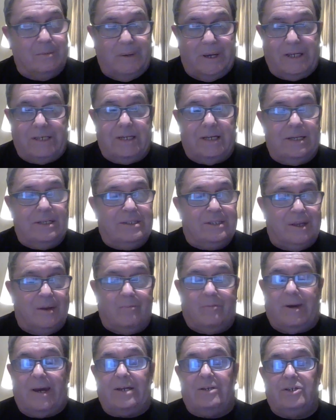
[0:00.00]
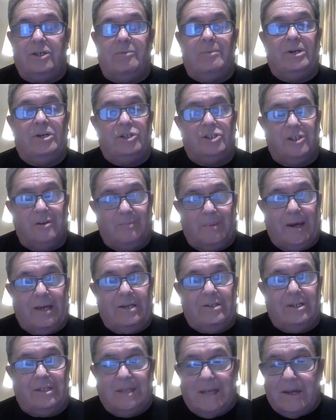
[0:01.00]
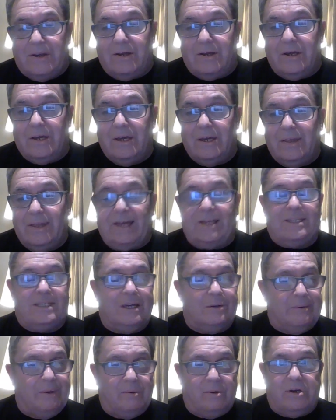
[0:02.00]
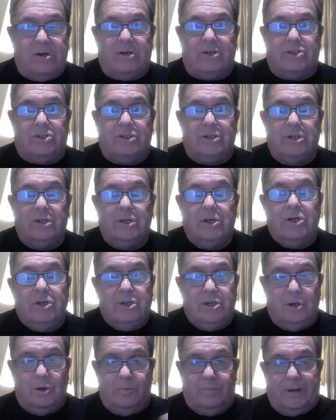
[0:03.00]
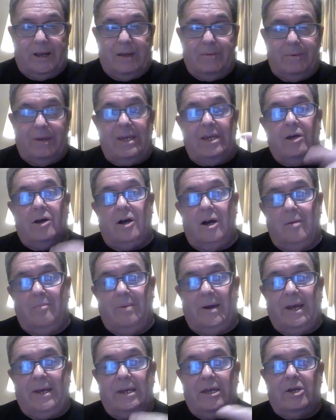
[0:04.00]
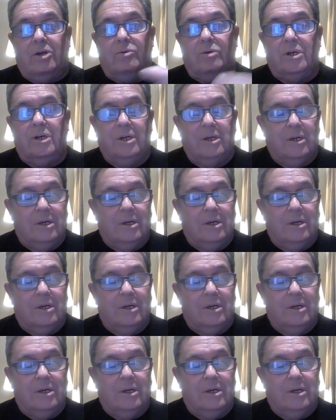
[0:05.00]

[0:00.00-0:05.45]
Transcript: immediately sent back to you because you paid your tenner. That's how it works. You pay me, I pay you.